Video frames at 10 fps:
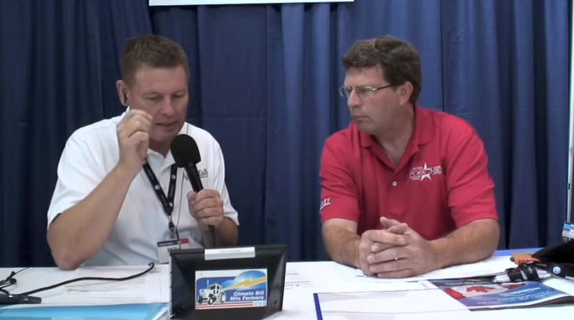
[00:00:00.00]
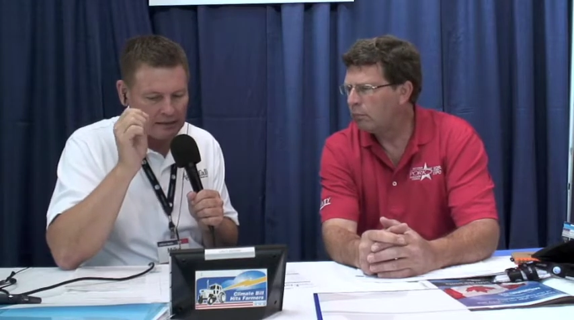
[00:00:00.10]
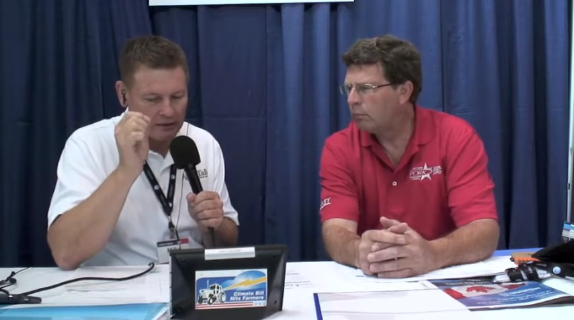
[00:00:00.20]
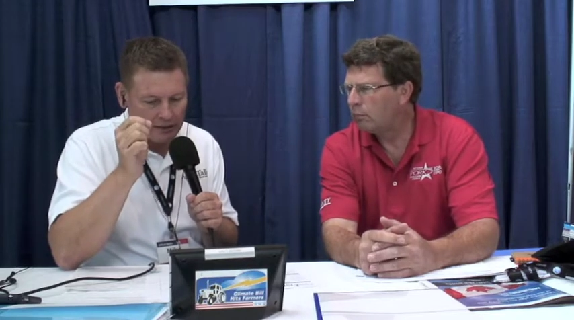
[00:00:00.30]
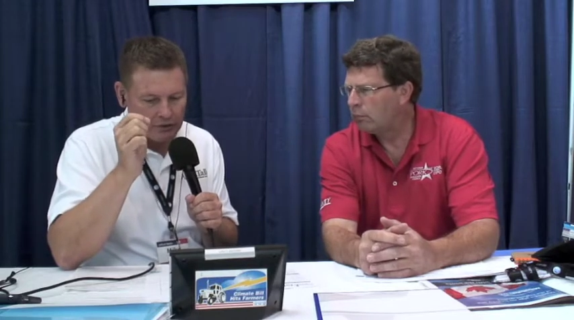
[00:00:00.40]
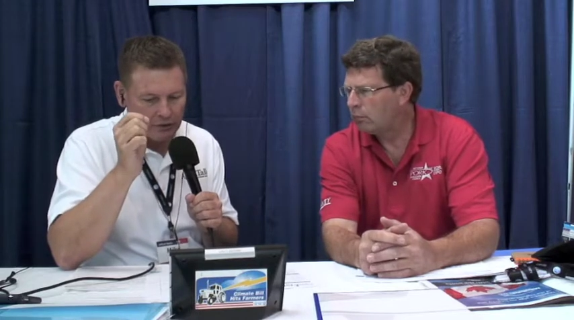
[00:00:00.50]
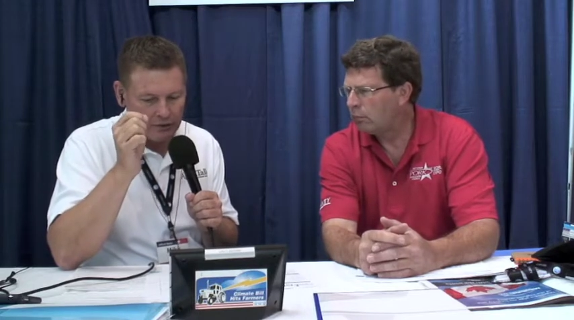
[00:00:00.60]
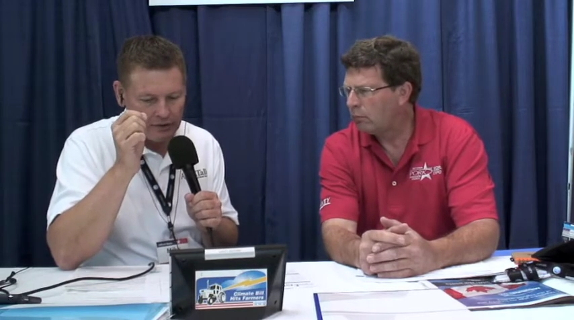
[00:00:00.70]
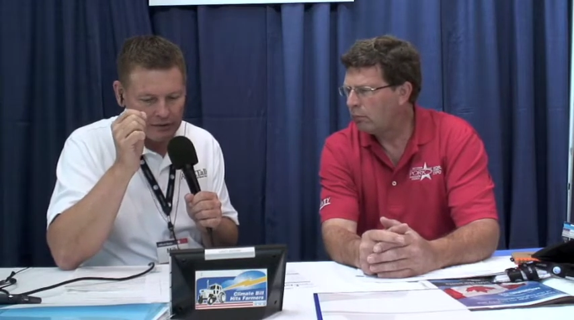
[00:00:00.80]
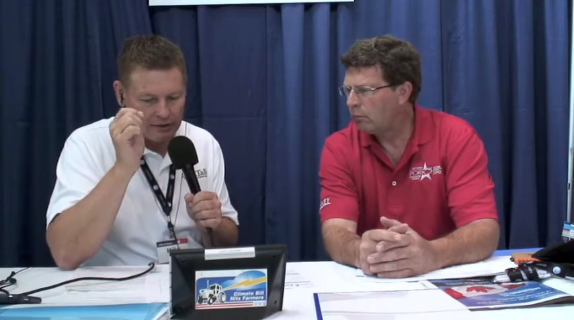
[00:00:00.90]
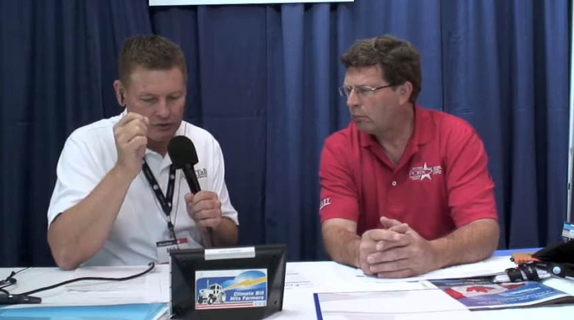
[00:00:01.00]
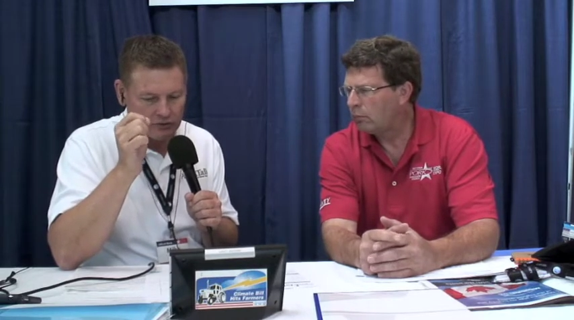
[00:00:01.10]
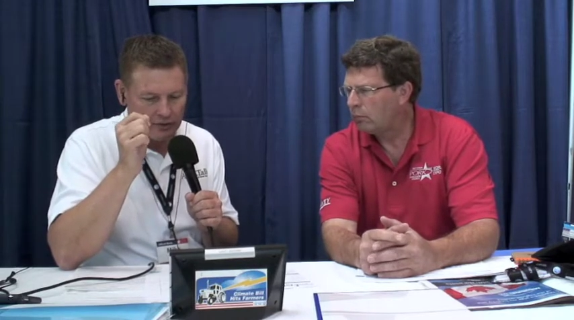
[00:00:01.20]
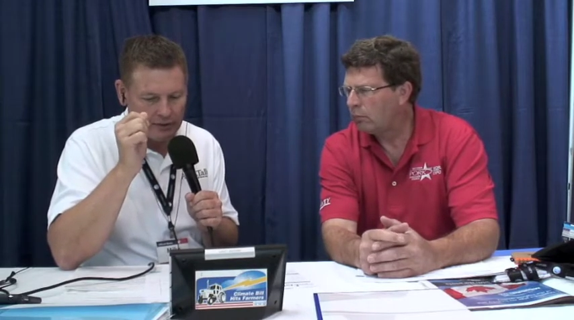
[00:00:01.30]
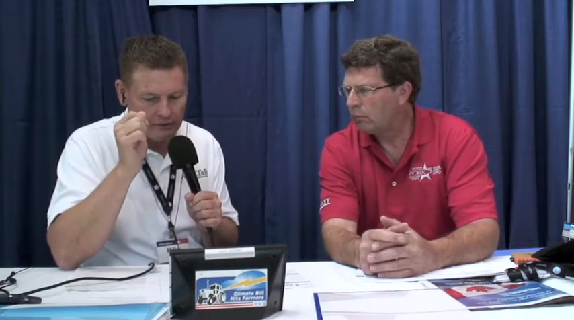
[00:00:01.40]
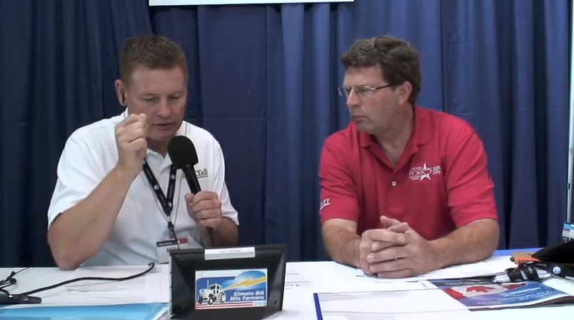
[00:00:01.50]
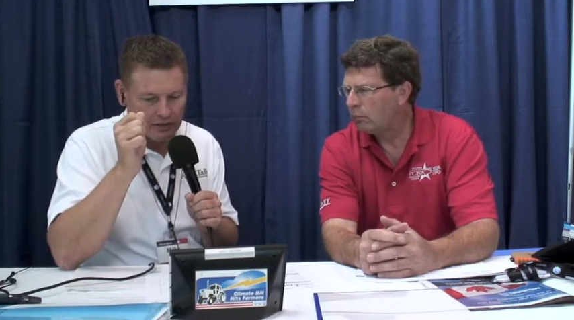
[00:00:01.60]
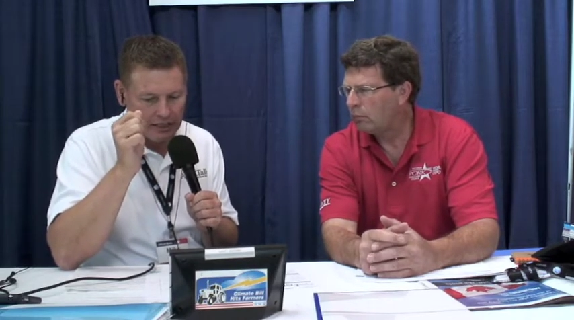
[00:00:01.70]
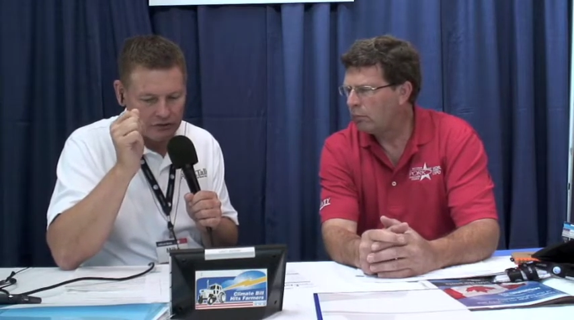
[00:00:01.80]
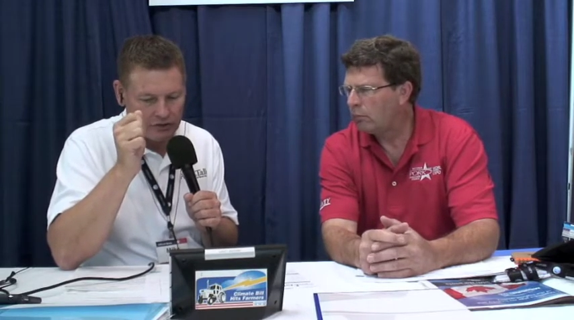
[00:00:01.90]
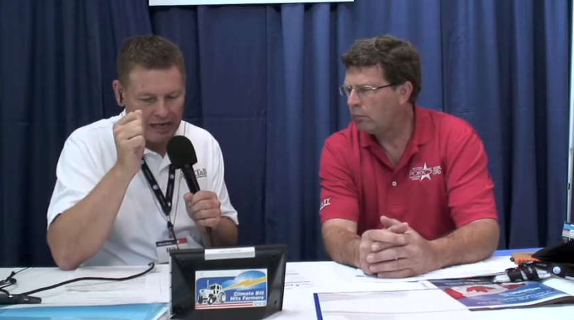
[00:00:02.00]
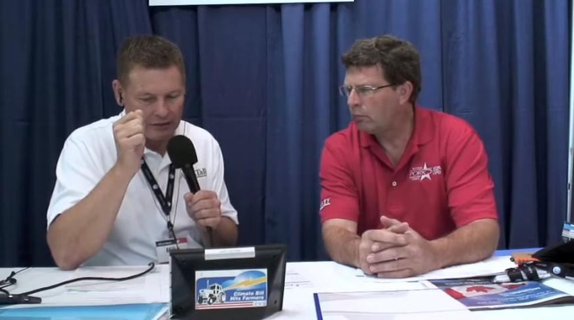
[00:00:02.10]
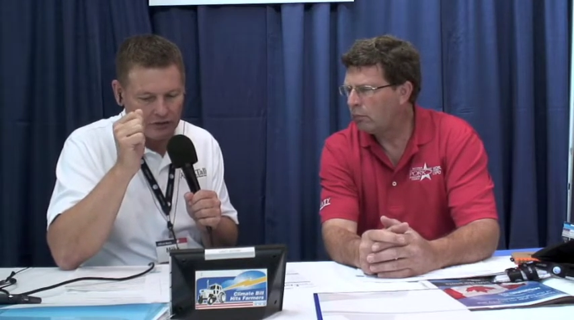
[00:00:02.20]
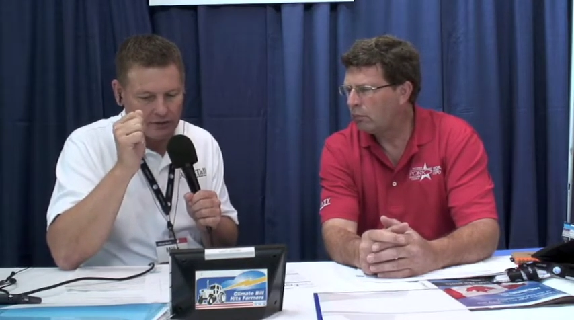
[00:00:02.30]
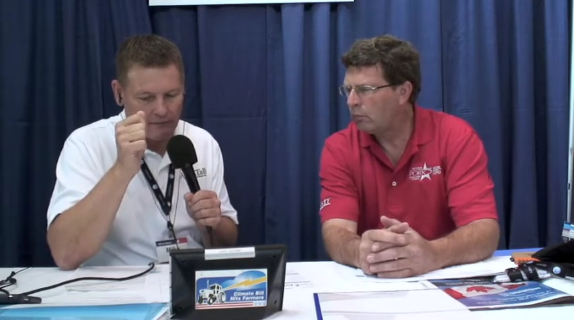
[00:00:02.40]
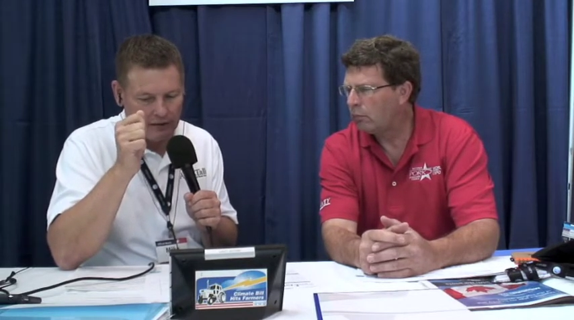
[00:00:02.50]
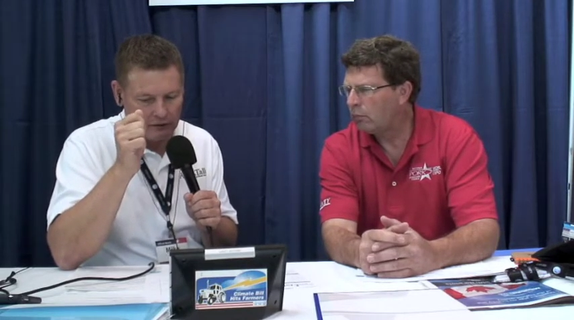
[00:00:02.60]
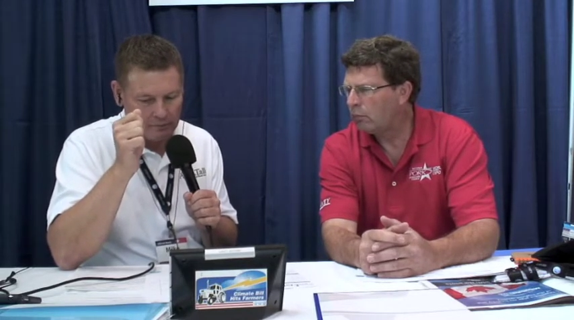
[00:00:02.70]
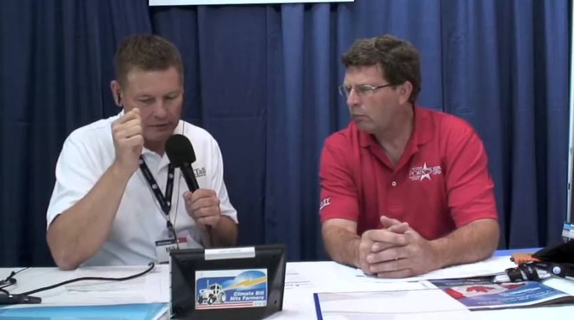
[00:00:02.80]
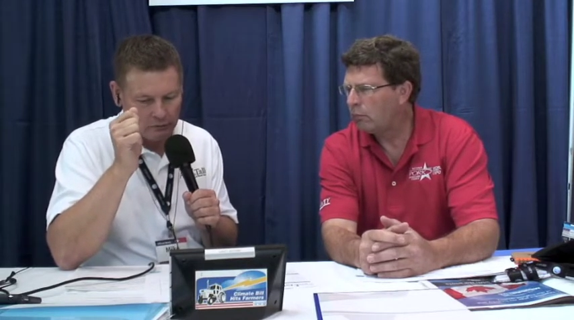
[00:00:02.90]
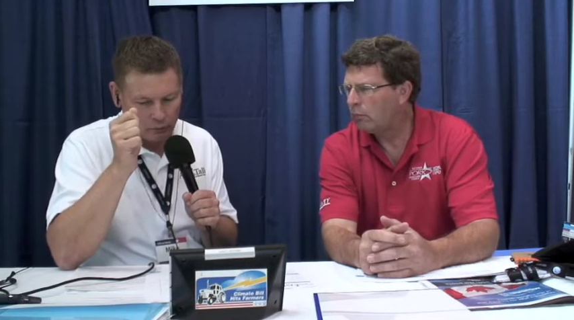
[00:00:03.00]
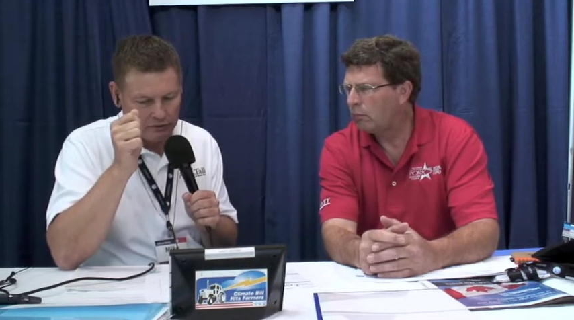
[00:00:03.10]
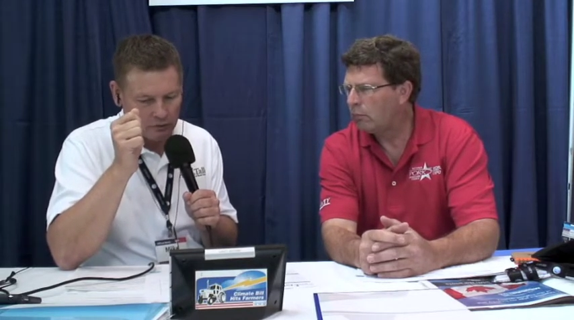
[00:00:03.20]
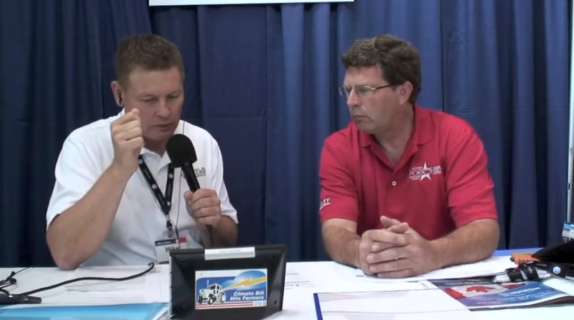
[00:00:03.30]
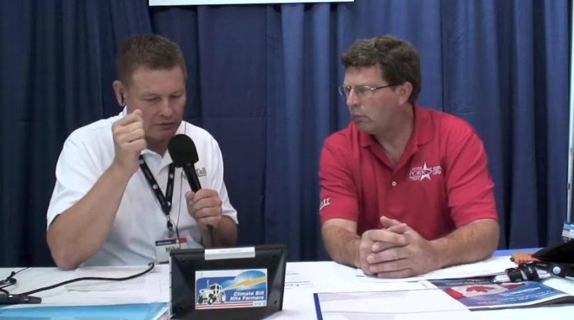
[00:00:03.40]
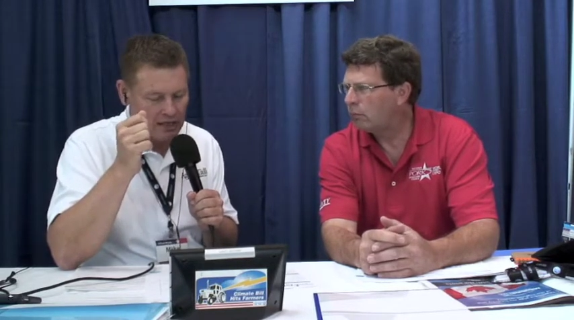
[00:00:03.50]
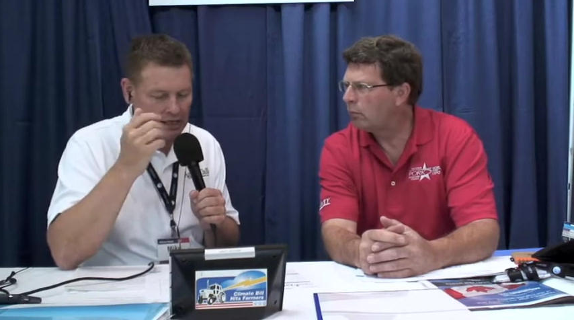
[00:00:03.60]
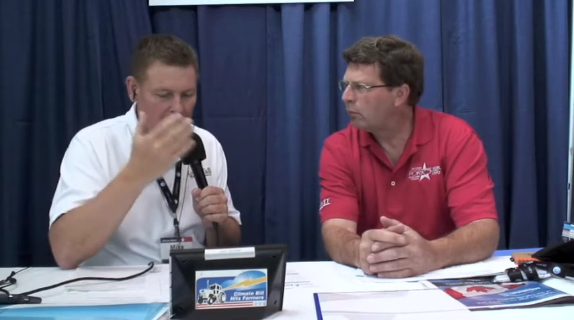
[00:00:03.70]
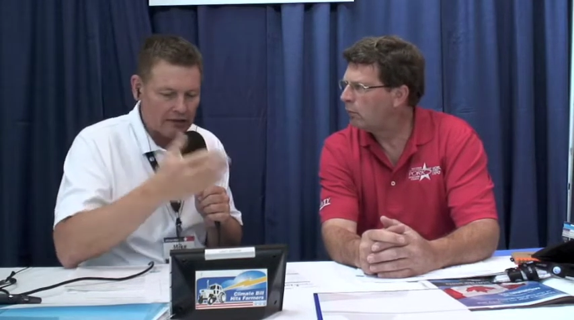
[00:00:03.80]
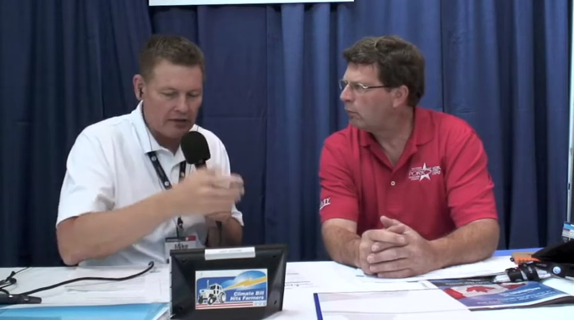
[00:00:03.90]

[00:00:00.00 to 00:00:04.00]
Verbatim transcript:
Speaker 1: and leader of the Legislative Education Action Development Resource. Larry,